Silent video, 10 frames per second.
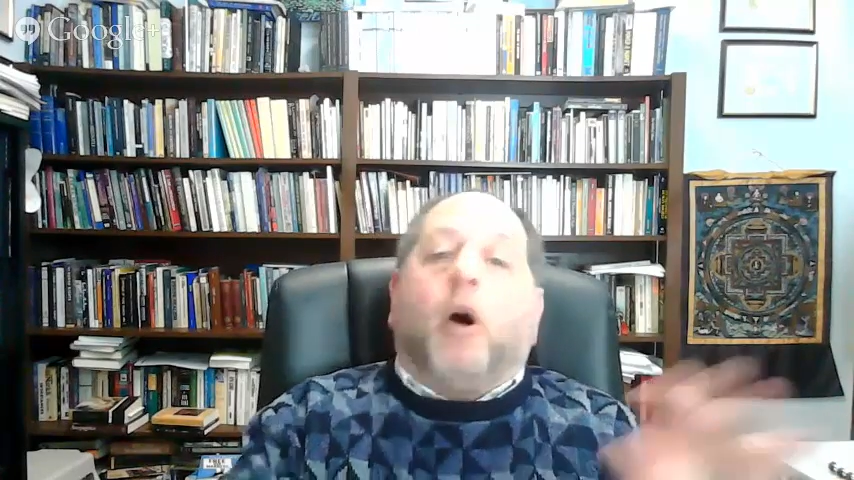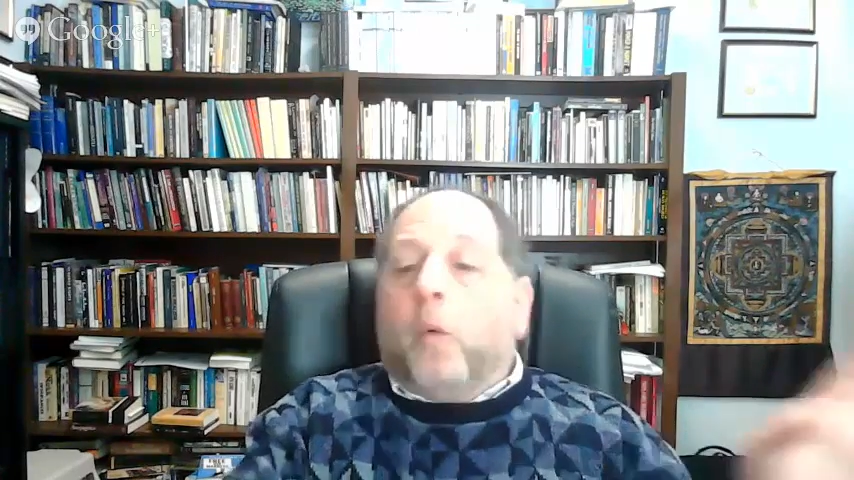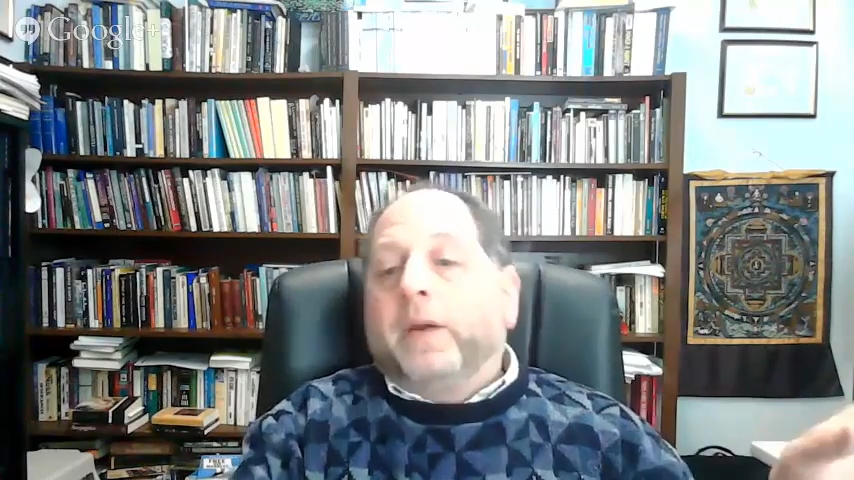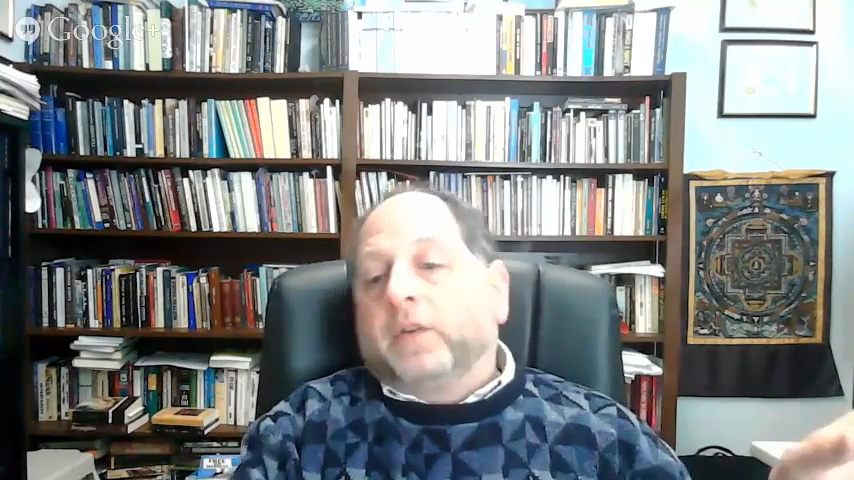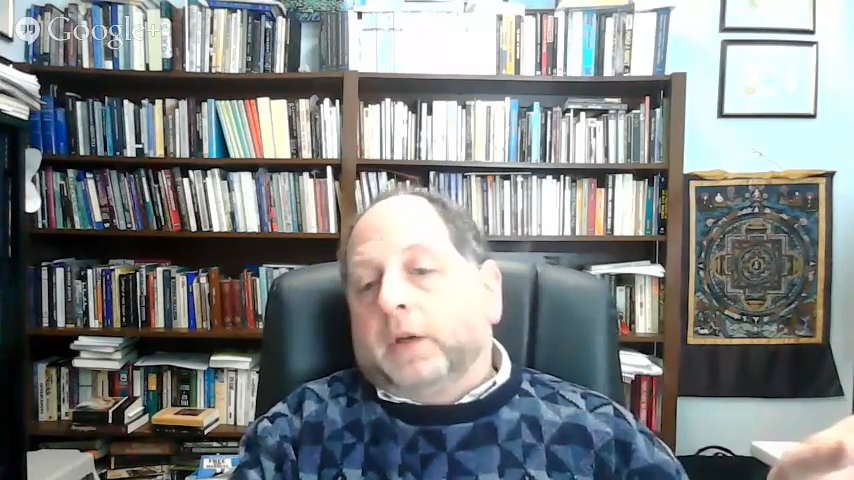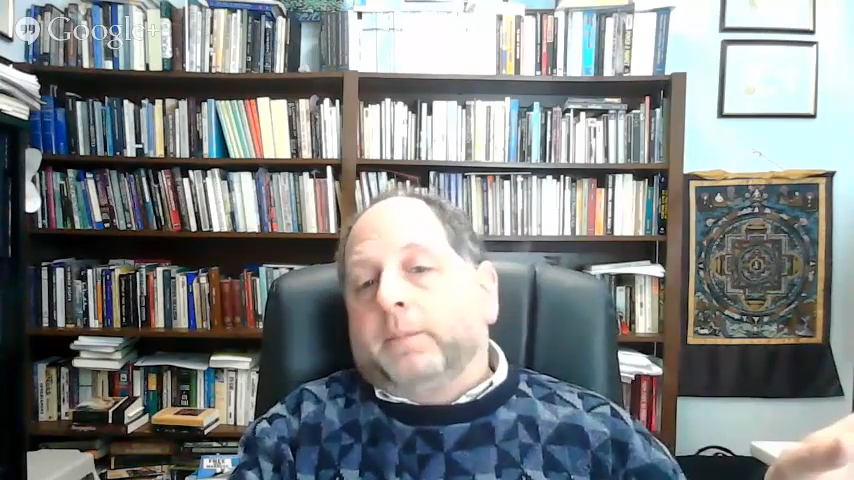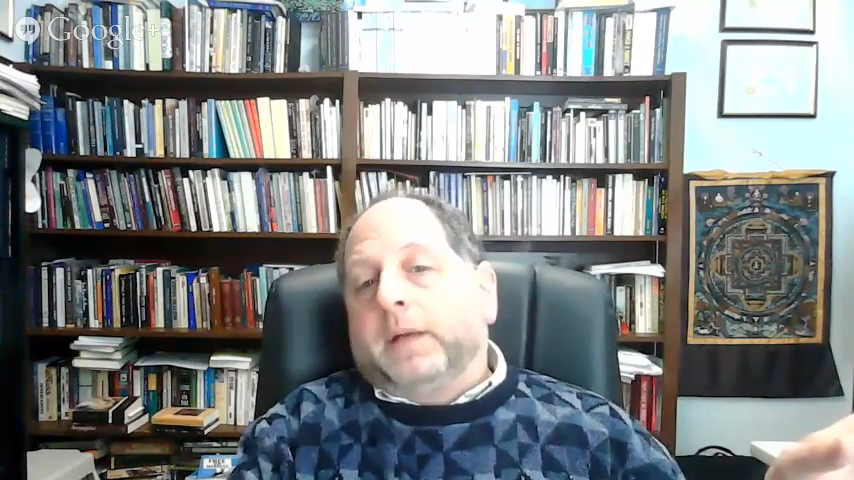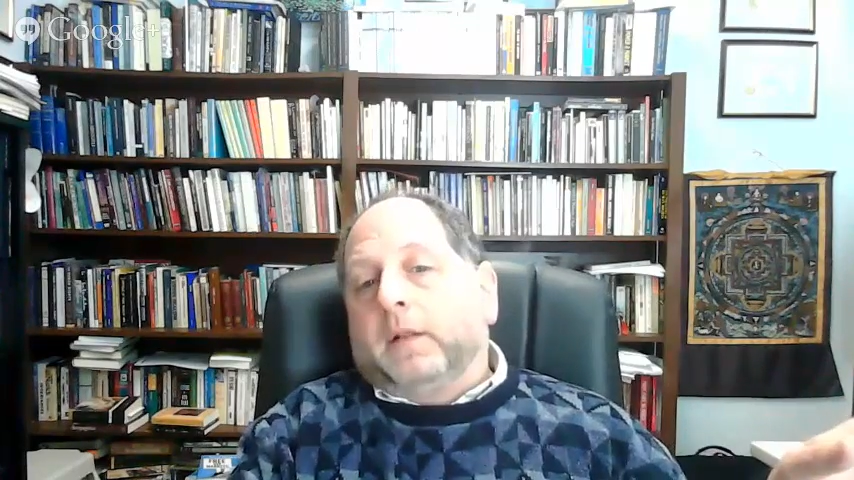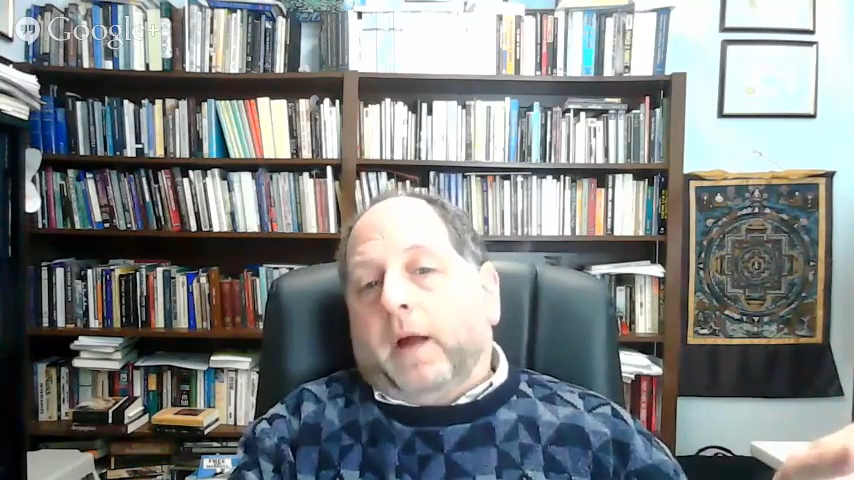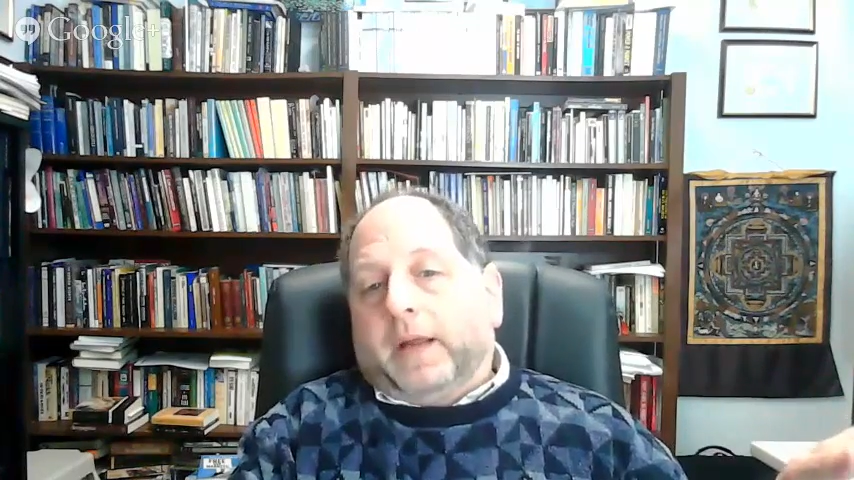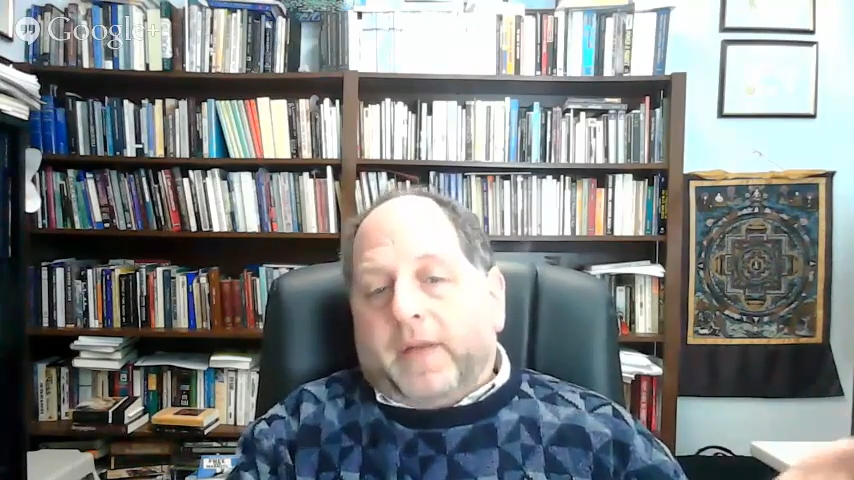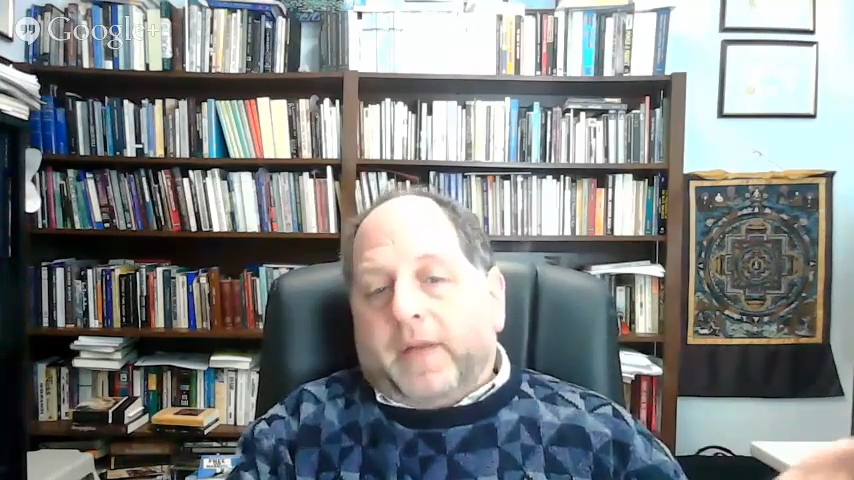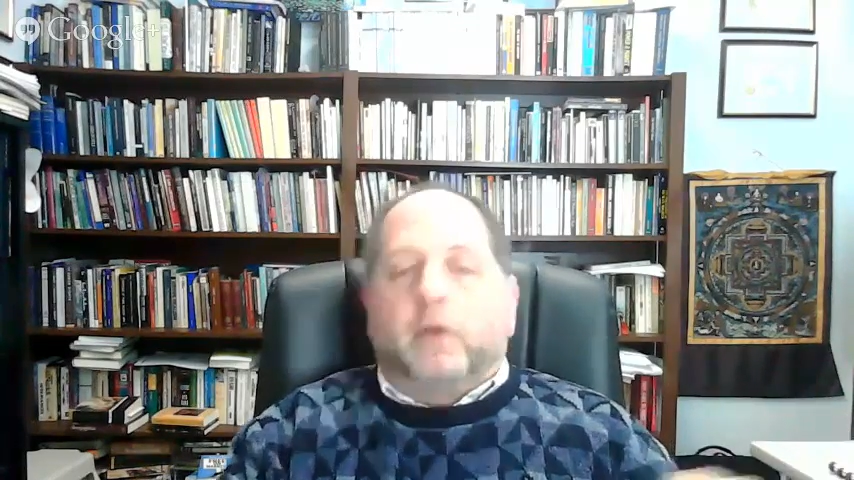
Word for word: always going to be like that,